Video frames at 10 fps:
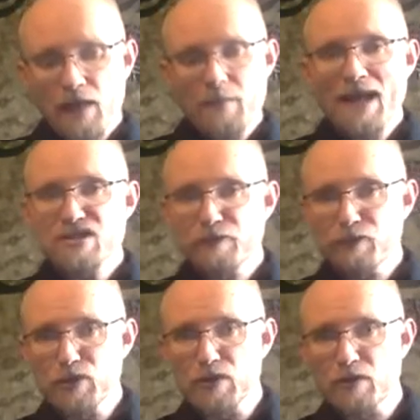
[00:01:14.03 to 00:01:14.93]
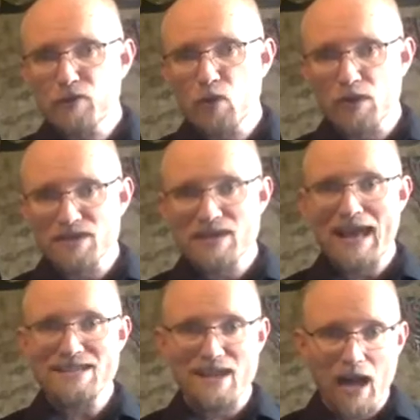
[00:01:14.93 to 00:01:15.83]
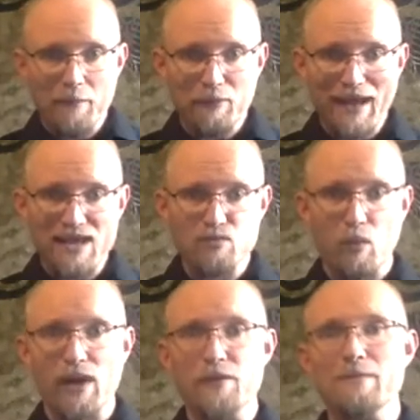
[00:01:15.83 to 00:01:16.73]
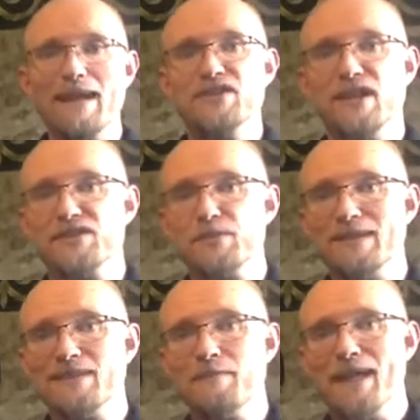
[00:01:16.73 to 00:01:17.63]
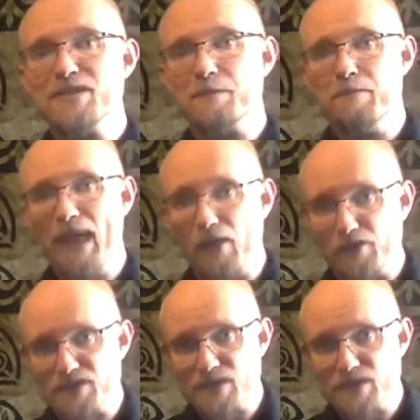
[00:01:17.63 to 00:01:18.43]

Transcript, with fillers: The magic flute, of course, as an opera, has one other magic instrument, the magic bells.